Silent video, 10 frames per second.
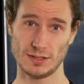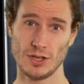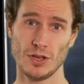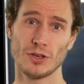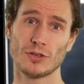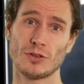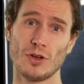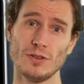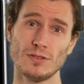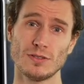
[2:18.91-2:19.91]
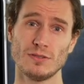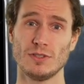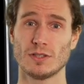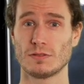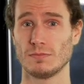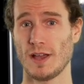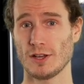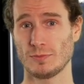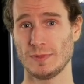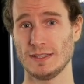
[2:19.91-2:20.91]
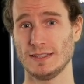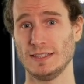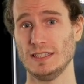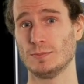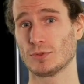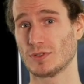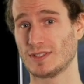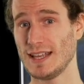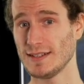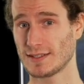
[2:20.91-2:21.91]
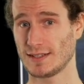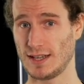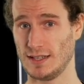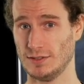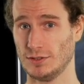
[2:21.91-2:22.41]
For example, we could use style sheets to round the percentages,